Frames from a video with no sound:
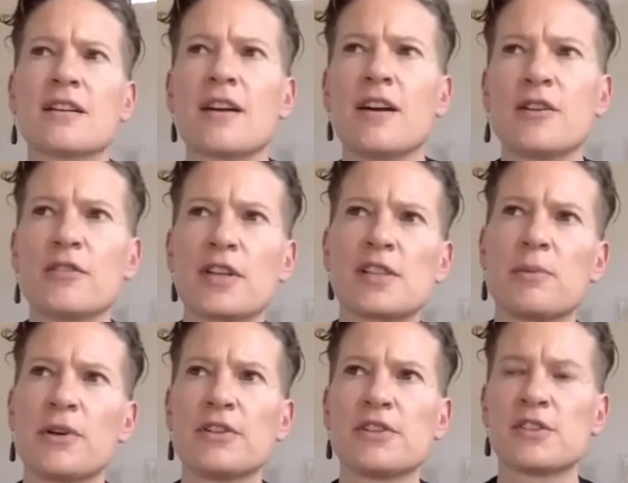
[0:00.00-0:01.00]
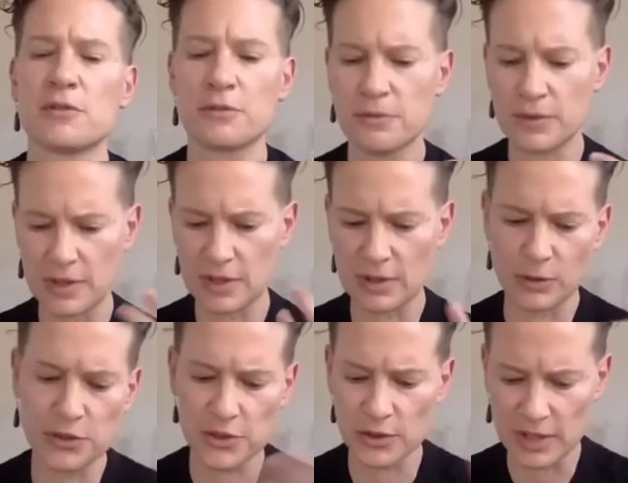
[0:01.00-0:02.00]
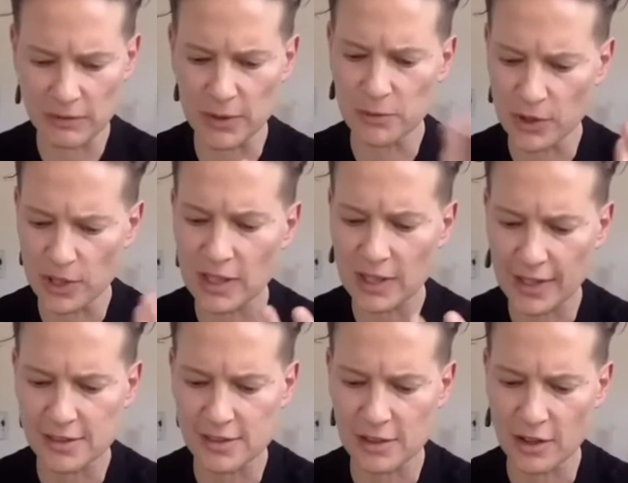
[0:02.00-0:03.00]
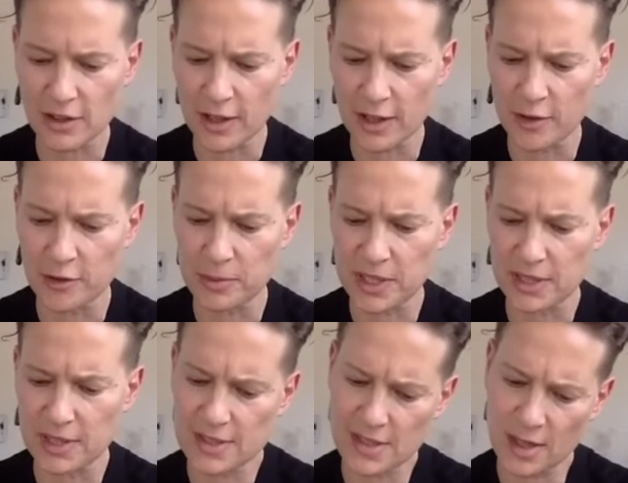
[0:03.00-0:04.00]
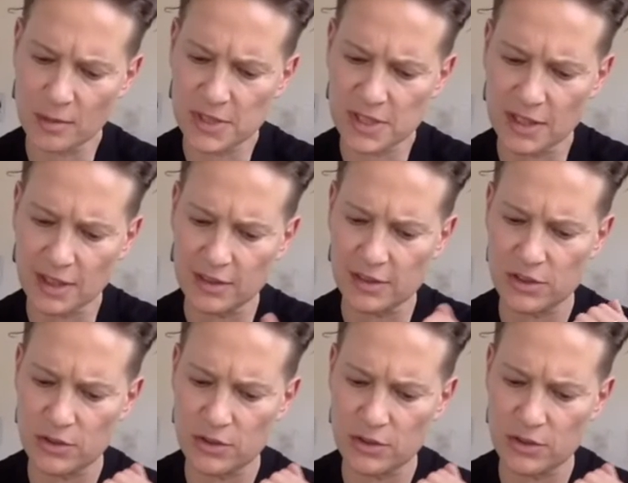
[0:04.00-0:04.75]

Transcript: kind of experience of also a very neglected archive, but an attempt, I guess,